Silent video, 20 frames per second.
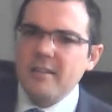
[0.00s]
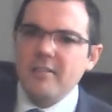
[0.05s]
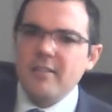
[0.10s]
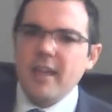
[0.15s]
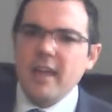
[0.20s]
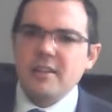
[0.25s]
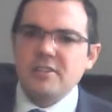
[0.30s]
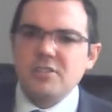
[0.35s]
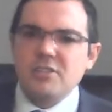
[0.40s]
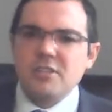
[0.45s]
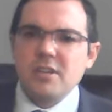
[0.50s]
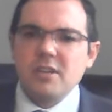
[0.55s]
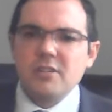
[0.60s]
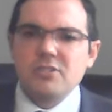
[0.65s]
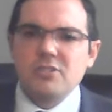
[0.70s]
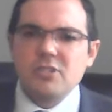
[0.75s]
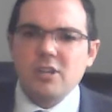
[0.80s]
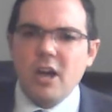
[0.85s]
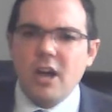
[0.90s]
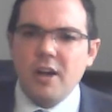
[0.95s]
They still
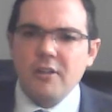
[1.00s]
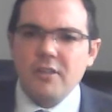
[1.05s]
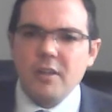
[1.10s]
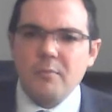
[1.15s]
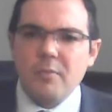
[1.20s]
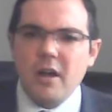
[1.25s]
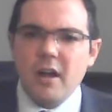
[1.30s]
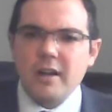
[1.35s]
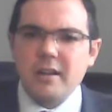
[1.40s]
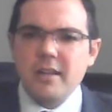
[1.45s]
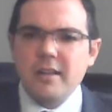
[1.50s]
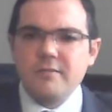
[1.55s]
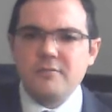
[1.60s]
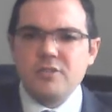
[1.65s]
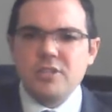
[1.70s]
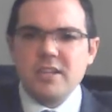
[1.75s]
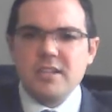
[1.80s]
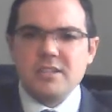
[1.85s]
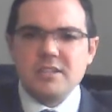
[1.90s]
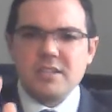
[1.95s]
saw in the body of
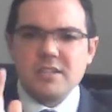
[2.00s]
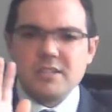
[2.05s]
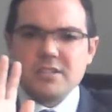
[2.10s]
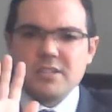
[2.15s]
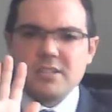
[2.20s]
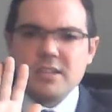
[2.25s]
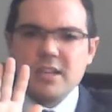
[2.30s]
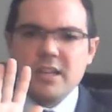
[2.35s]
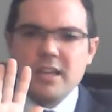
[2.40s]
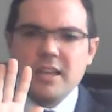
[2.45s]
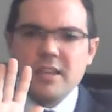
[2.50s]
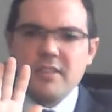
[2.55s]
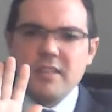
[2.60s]
Jesus